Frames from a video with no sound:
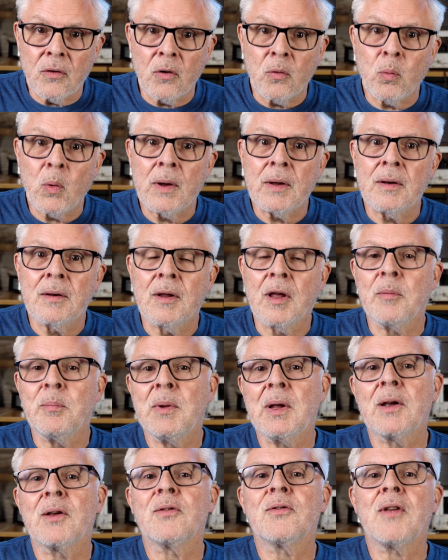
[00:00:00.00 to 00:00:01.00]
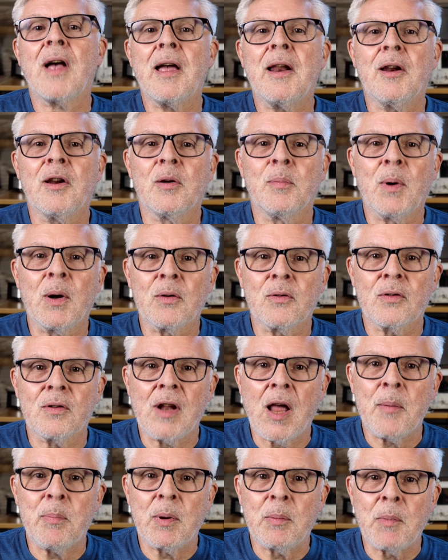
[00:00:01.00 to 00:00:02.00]
They're what get me excited about
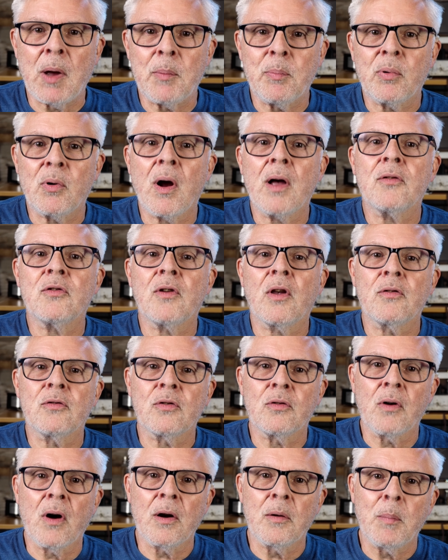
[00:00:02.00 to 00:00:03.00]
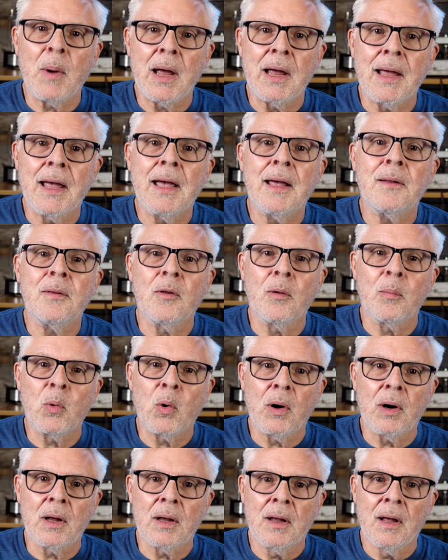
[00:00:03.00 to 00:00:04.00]
slapping my processor on my head in the
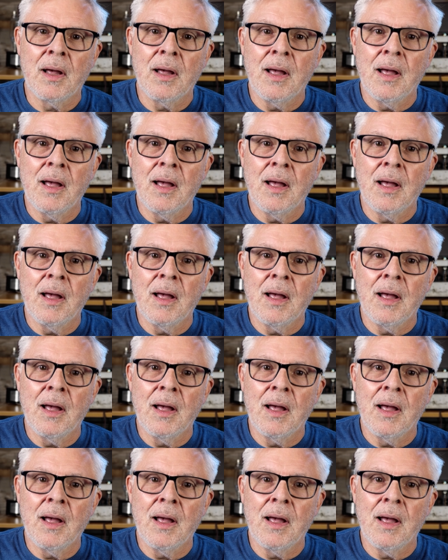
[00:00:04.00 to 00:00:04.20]
morning.